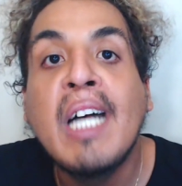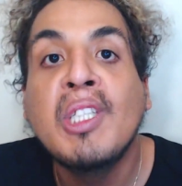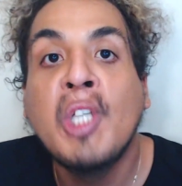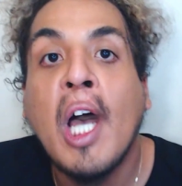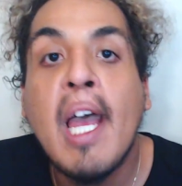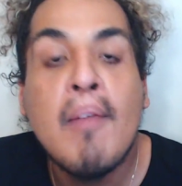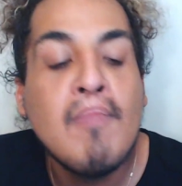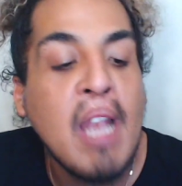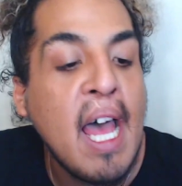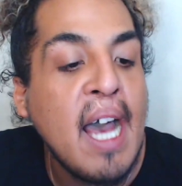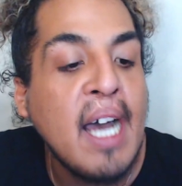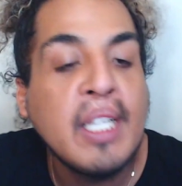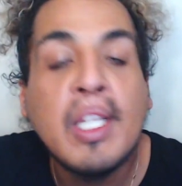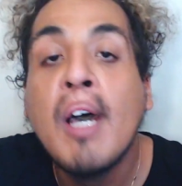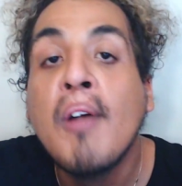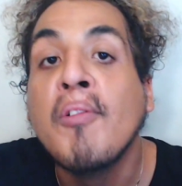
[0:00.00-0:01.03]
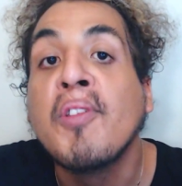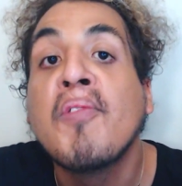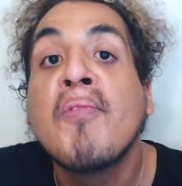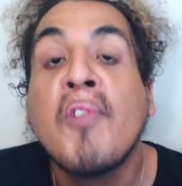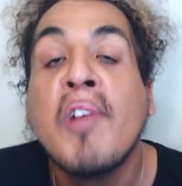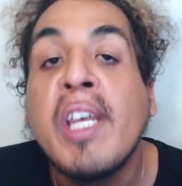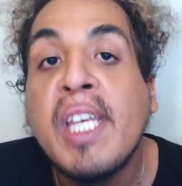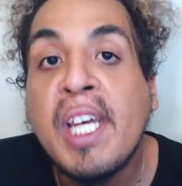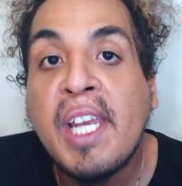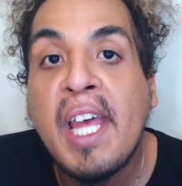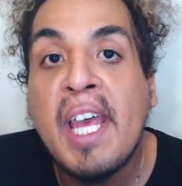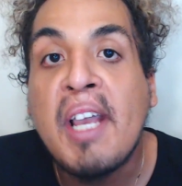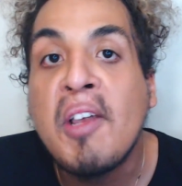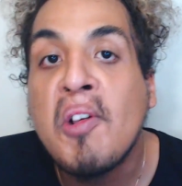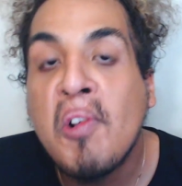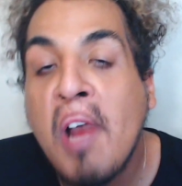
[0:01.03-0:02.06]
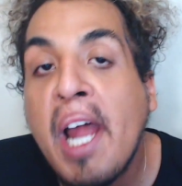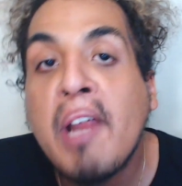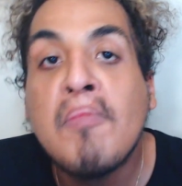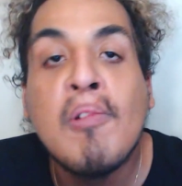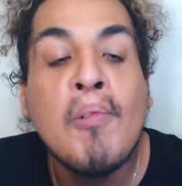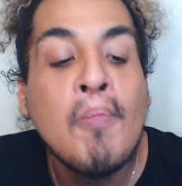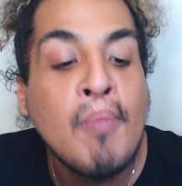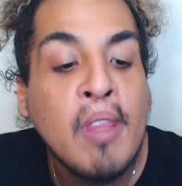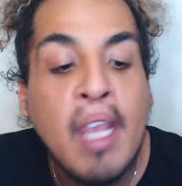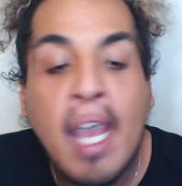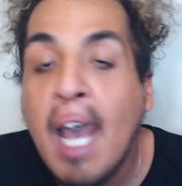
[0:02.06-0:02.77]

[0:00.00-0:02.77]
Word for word: that giant blast was freaking incredible.